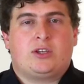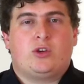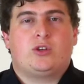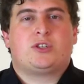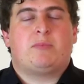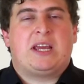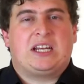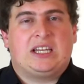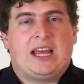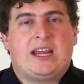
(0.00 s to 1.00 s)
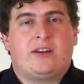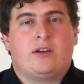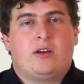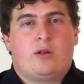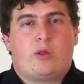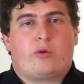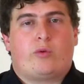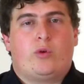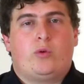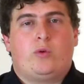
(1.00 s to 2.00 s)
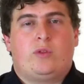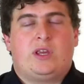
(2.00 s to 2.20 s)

used to being led through